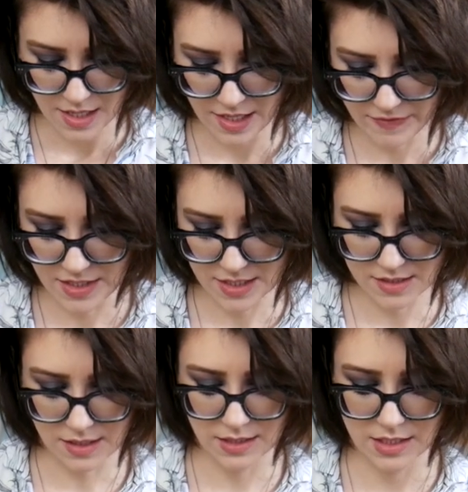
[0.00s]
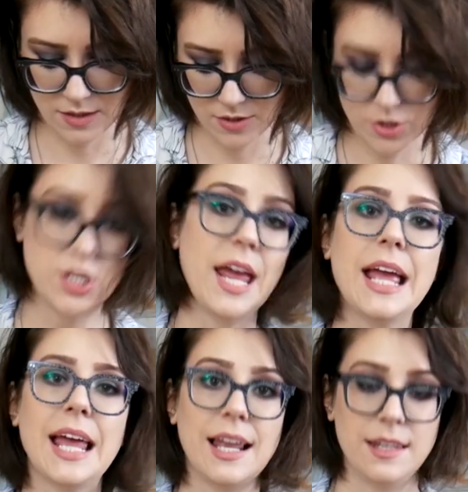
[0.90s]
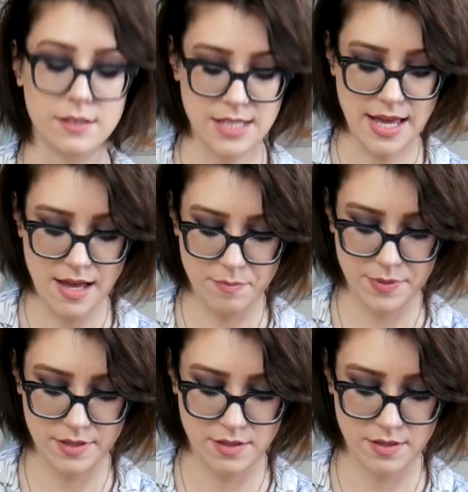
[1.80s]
Give these a little shake and a little tap